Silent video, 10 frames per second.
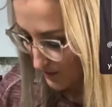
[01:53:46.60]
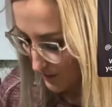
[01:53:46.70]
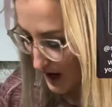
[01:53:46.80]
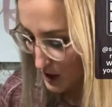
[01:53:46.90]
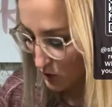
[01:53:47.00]

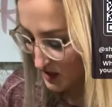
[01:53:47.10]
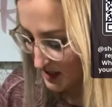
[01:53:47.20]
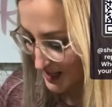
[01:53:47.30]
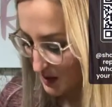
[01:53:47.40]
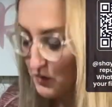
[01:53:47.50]
I just want to
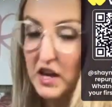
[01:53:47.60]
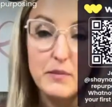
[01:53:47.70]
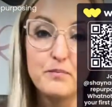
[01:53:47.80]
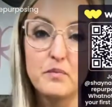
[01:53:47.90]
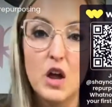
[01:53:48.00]
say
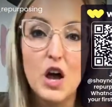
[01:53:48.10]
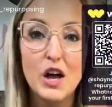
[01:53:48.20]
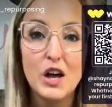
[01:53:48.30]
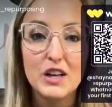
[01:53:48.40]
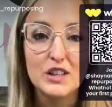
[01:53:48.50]
something.
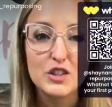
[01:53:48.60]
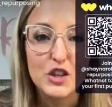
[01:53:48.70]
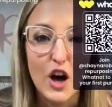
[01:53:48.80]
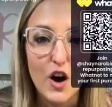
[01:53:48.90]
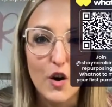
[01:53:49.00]

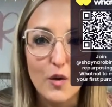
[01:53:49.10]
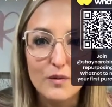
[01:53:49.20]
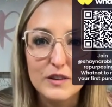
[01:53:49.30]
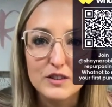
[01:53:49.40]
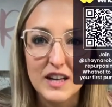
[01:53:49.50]
So
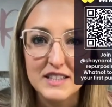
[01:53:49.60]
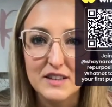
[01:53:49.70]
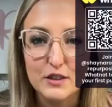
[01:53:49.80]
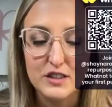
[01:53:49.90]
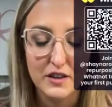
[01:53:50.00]
there's 19 of
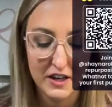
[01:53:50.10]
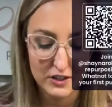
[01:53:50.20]
you still in here.